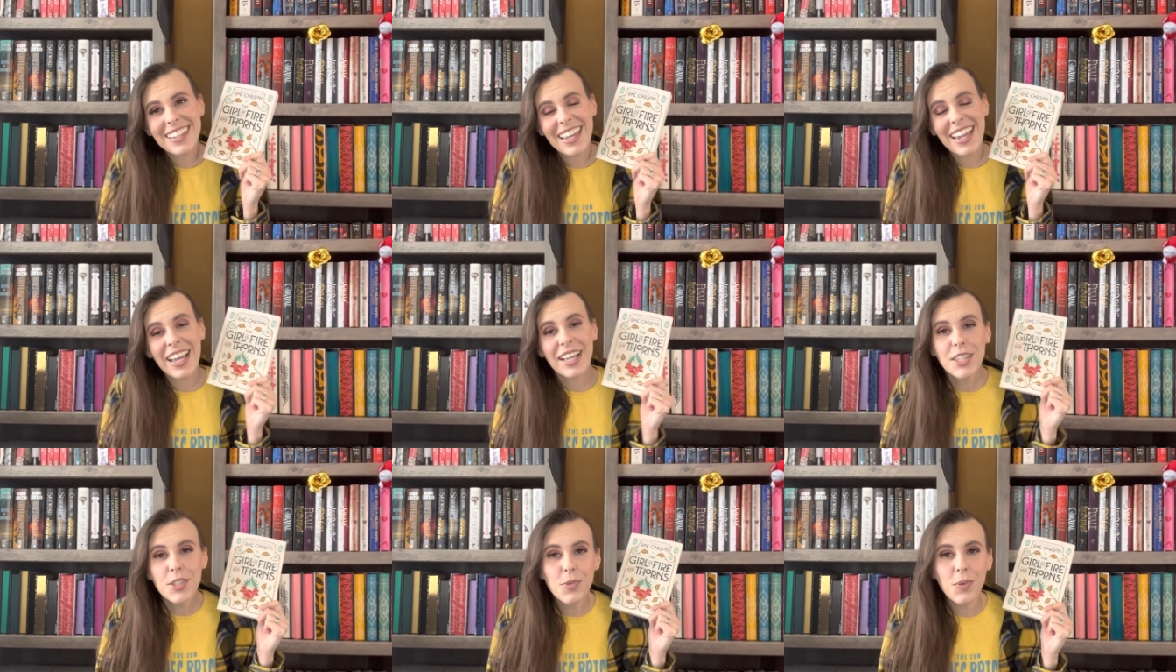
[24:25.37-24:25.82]

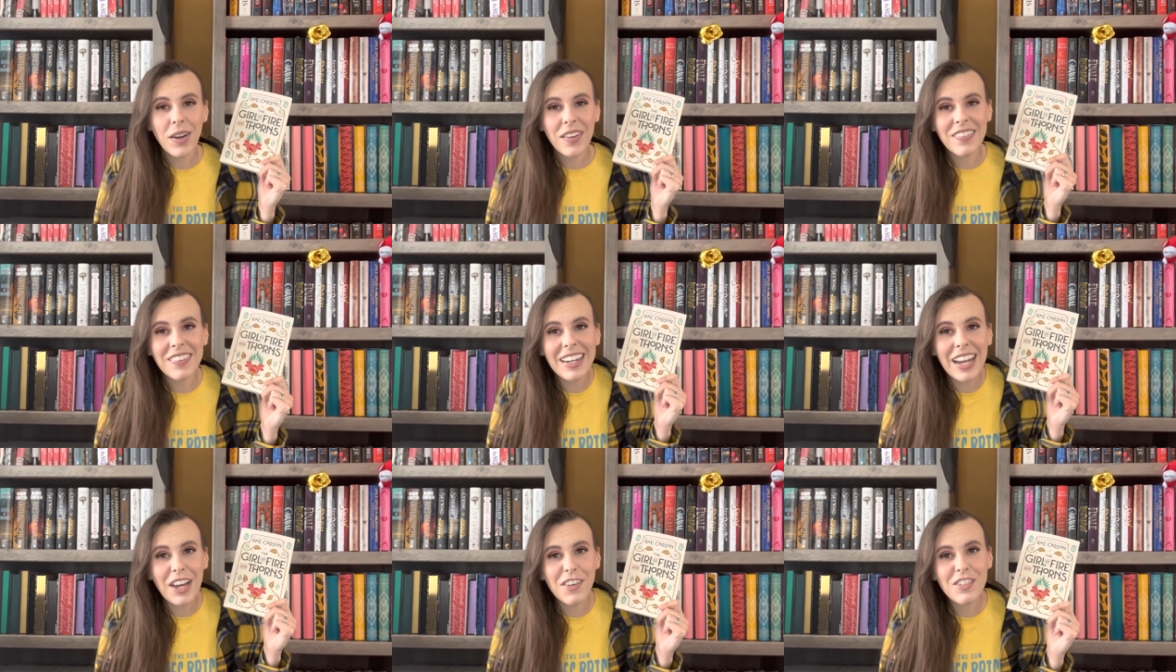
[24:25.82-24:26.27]
it's one
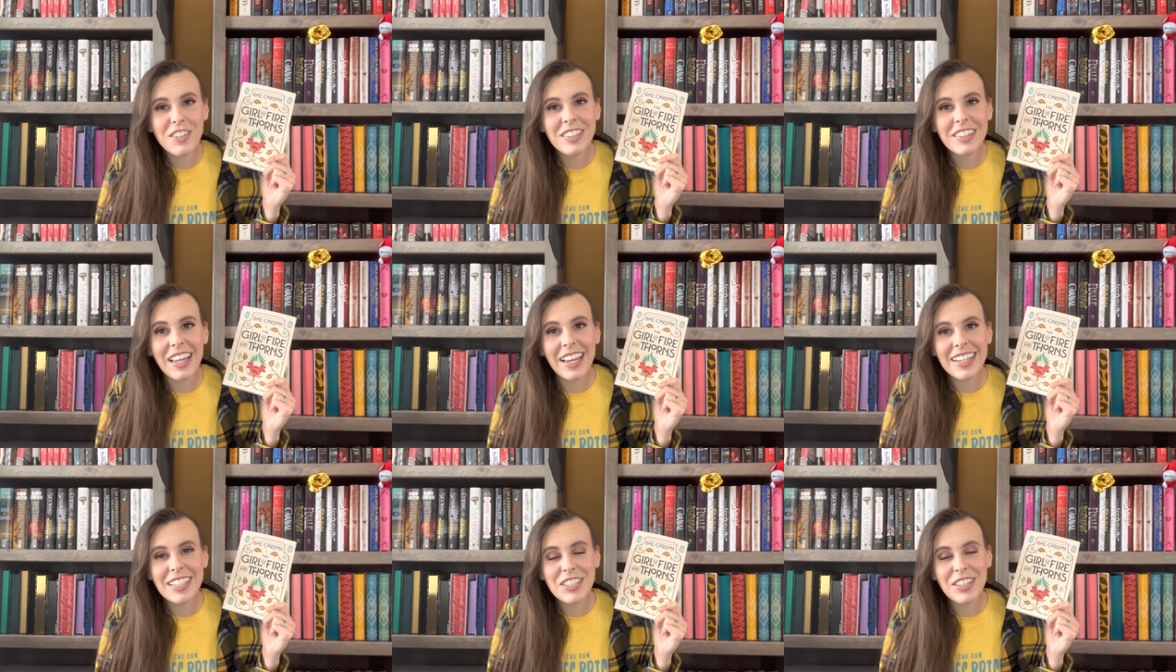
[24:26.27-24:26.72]
that I would
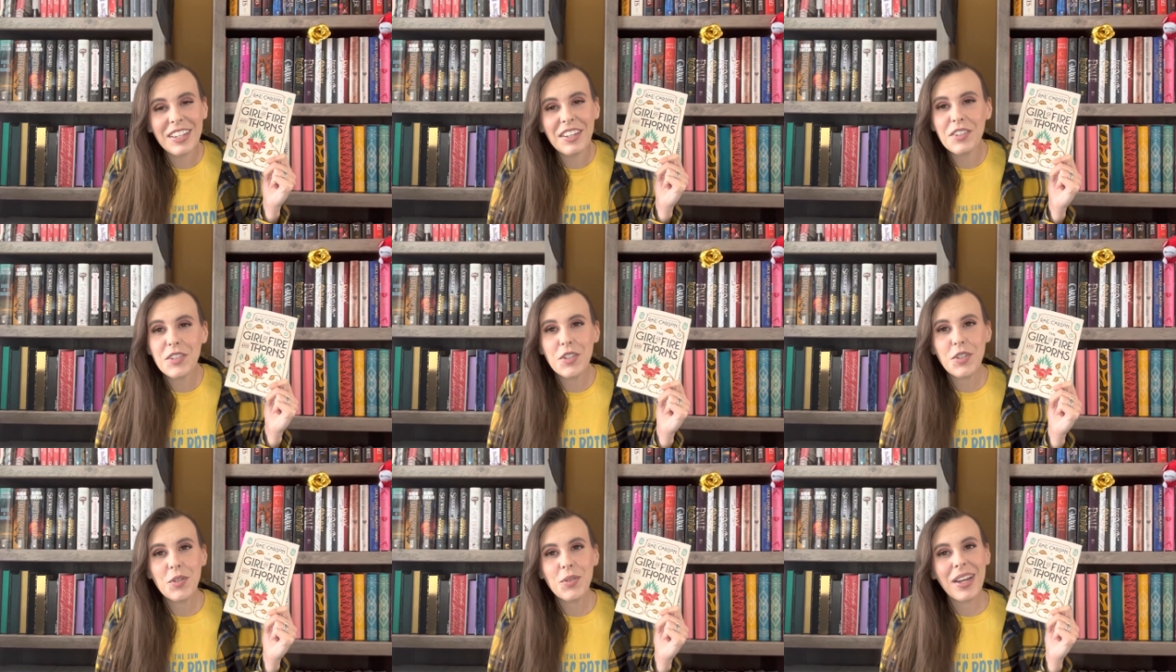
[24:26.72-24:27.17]
like to get
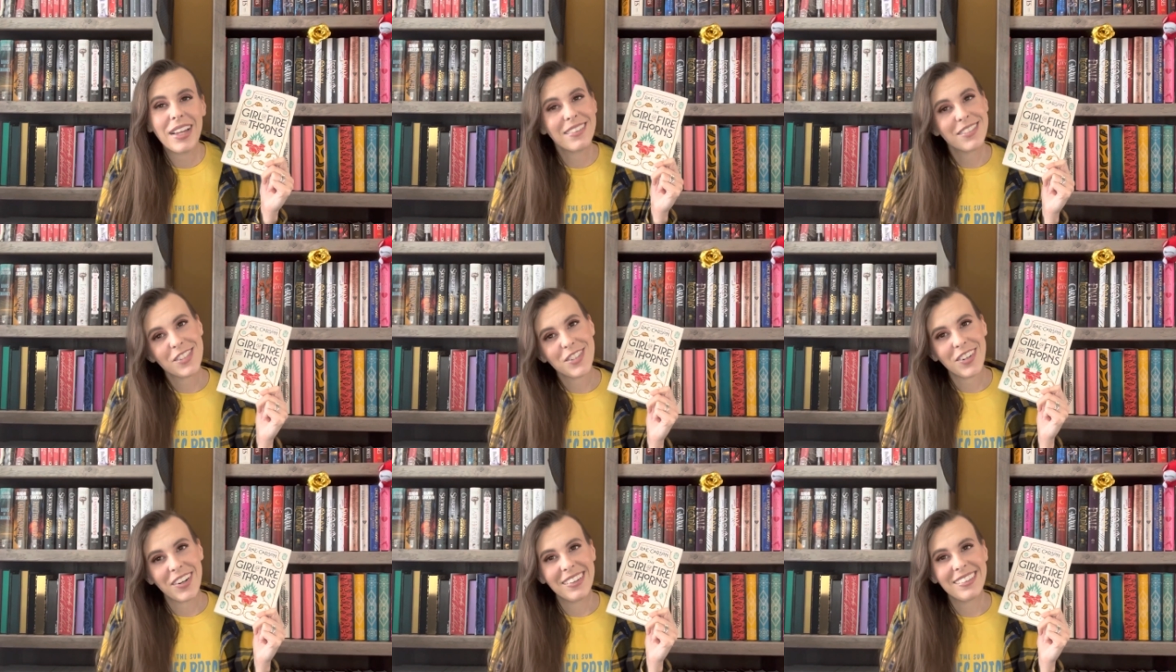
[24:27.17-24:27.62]
to and
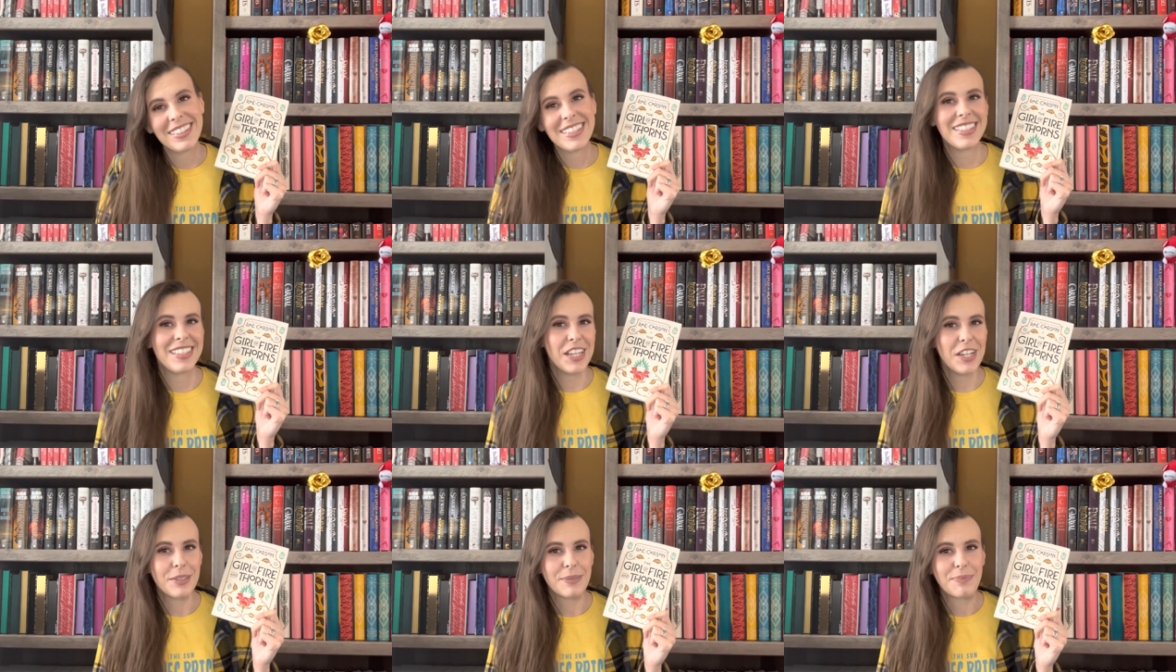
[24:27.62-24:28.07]
start
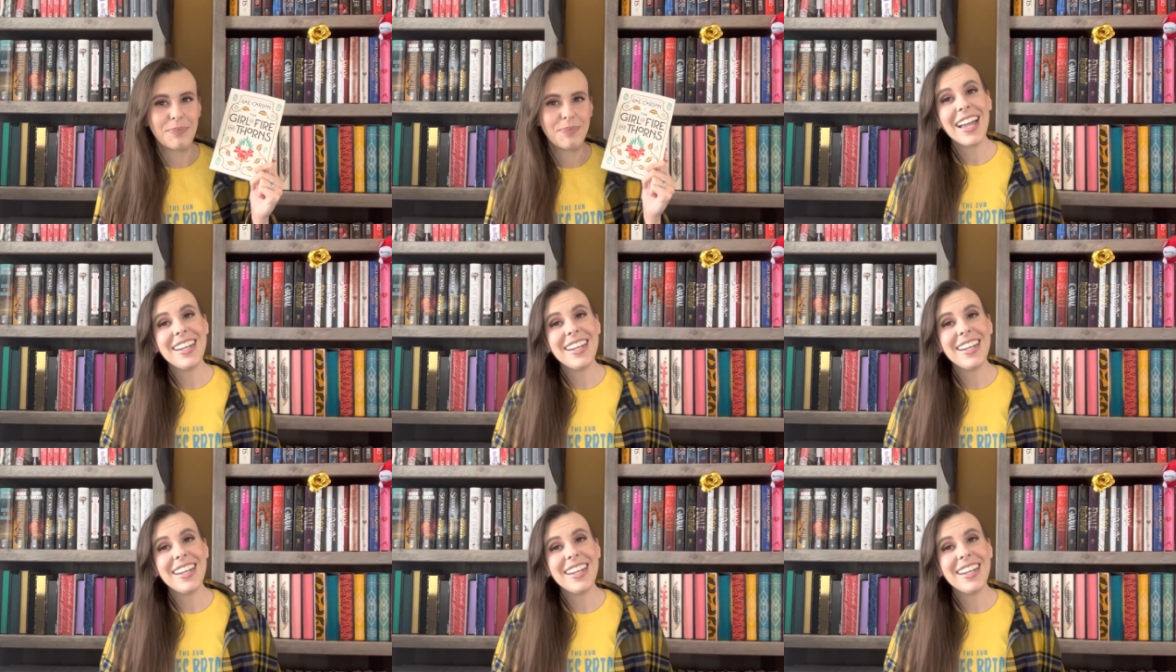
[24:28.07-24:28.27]
this year.